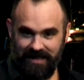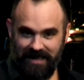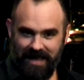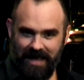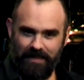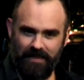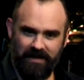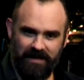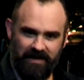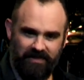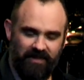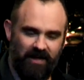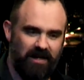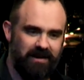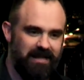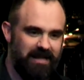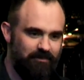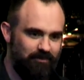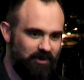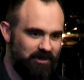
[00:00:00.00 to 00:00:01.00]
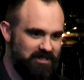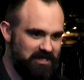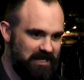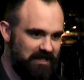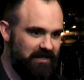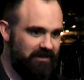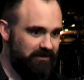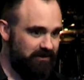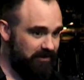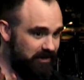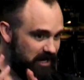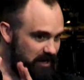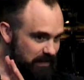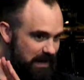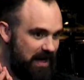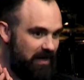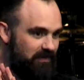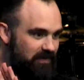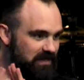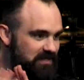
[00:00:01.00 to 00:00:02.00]
And then I thought in particularly
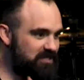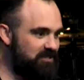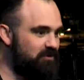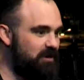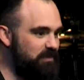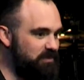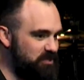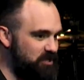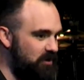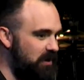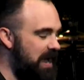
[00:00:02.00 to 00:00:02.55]
about this scripture,